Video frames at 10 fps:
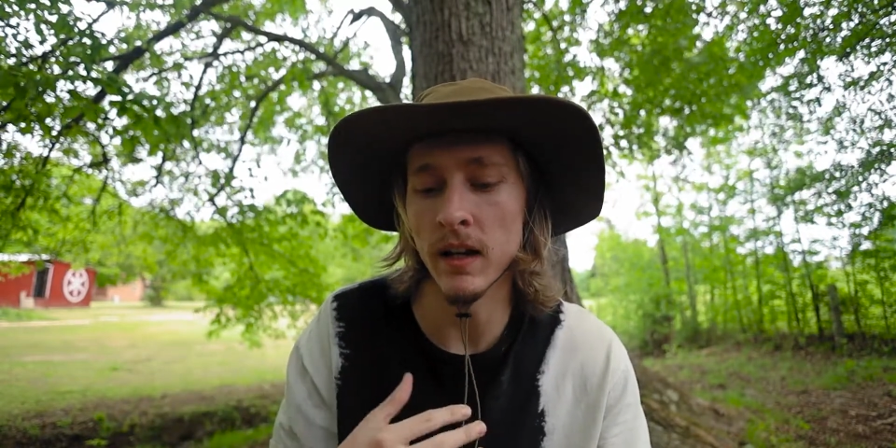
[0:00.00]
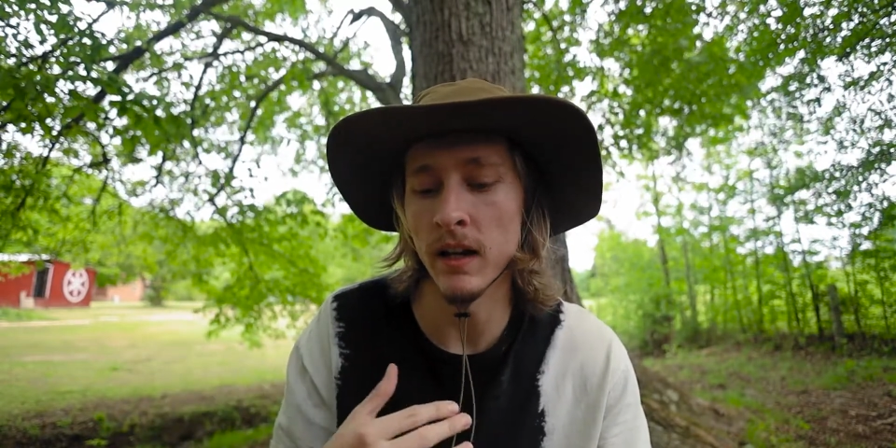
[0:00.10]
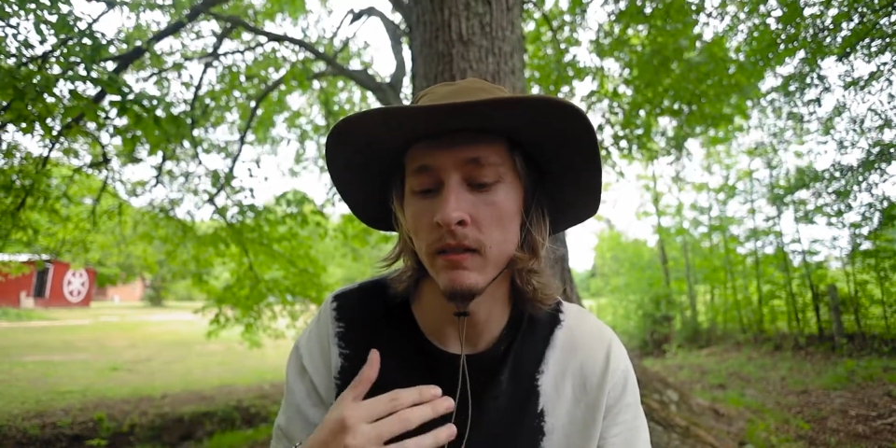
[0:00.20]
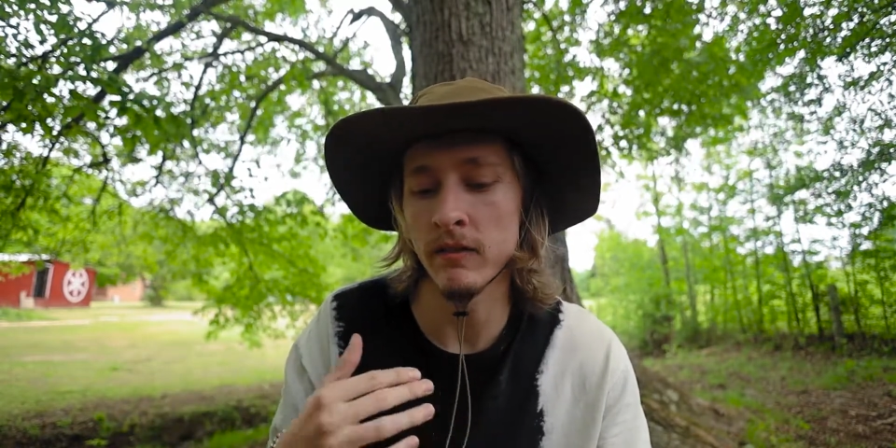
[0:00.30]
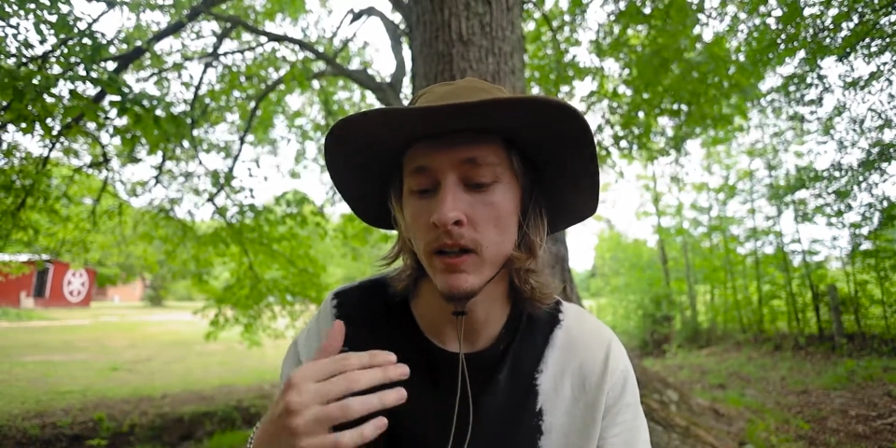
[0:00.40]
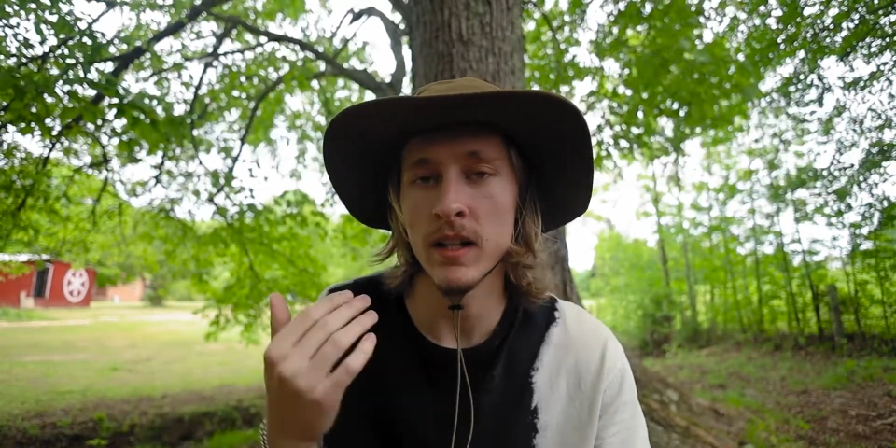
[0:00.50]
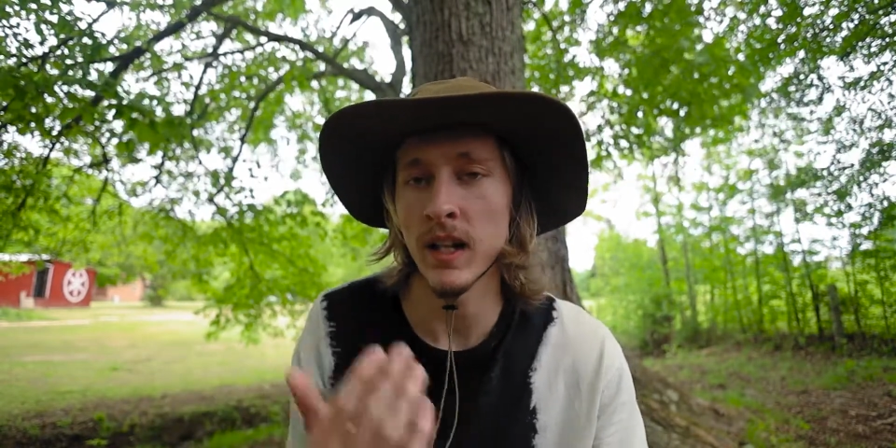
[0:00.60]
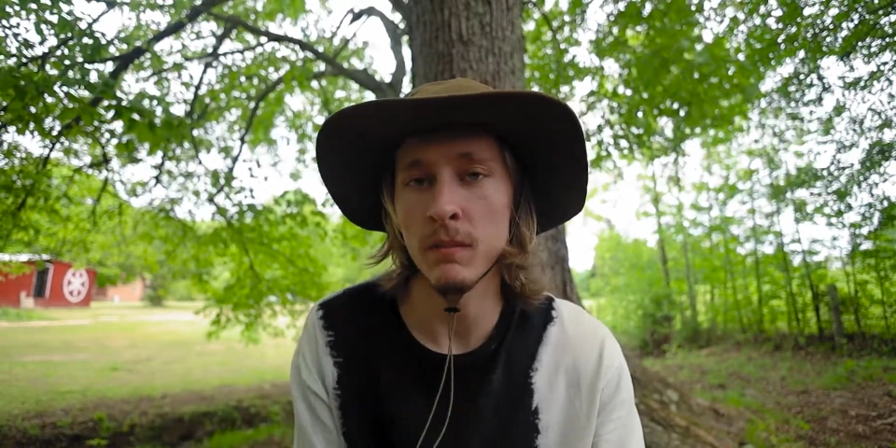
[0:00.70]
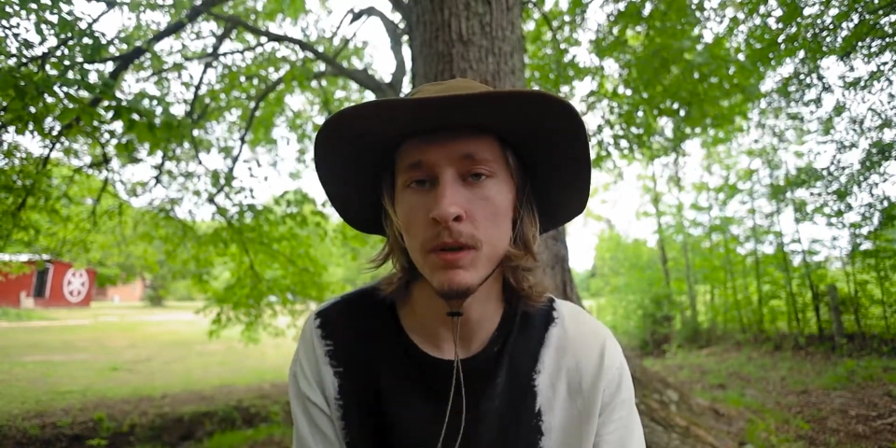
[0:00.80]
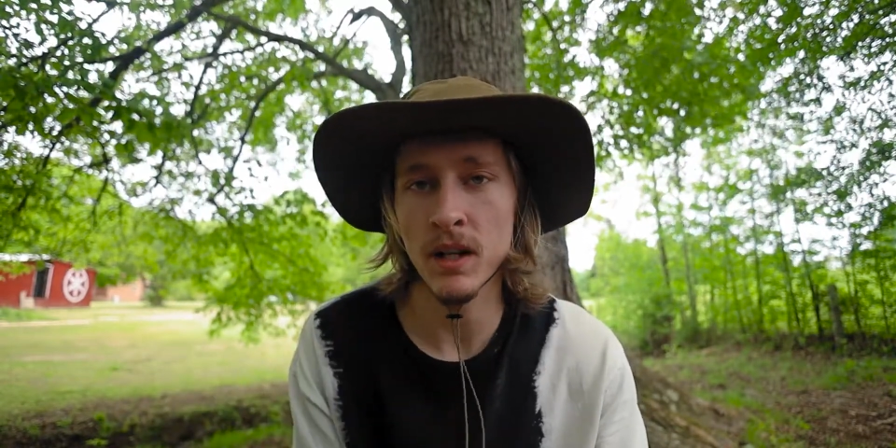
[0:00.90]
have
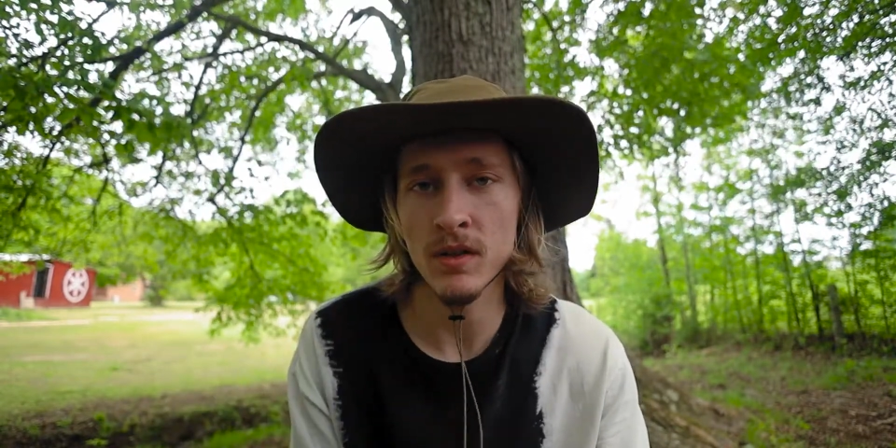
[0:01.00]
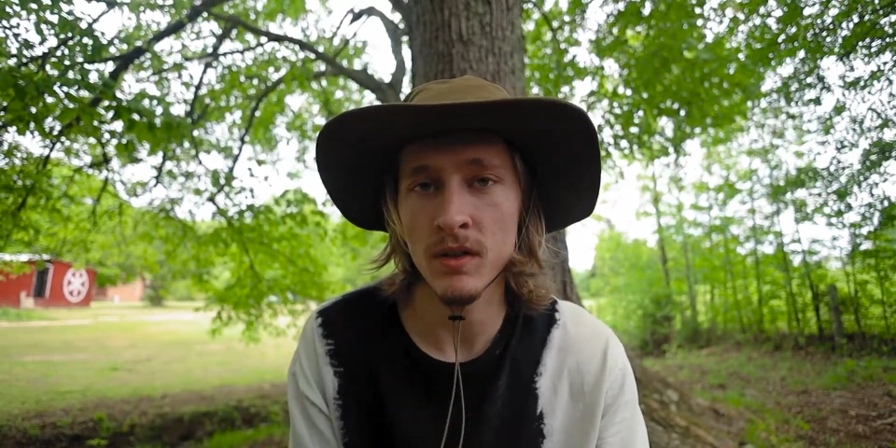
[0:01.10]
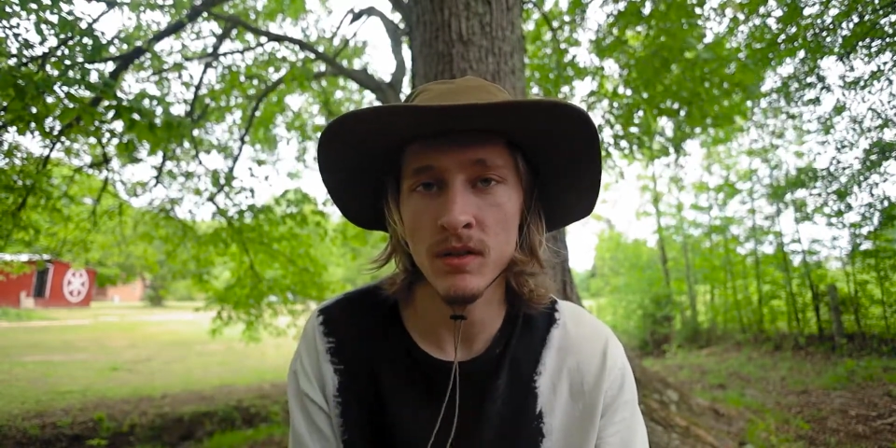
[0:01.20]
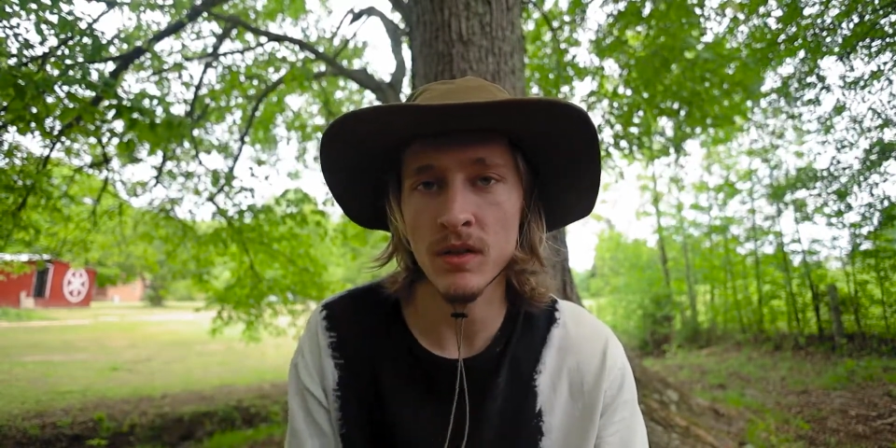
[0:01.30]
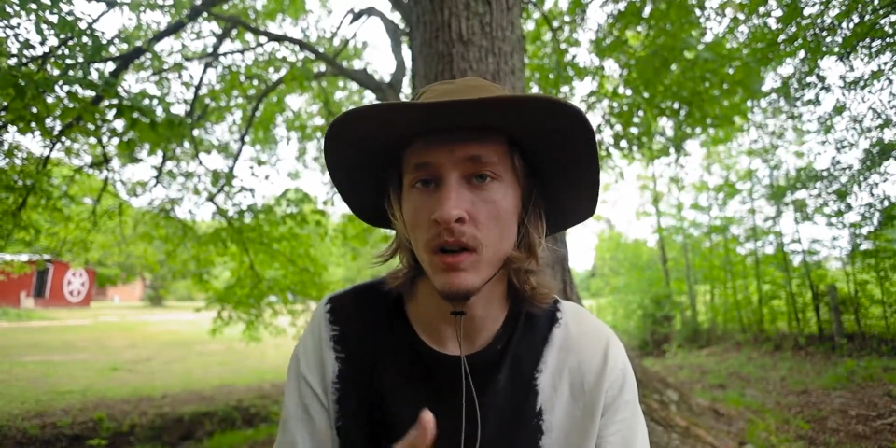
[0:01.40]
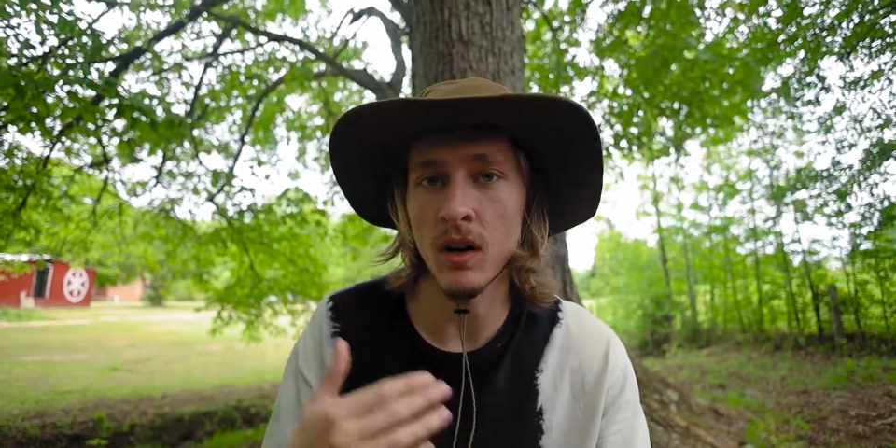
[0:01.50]
taken pictures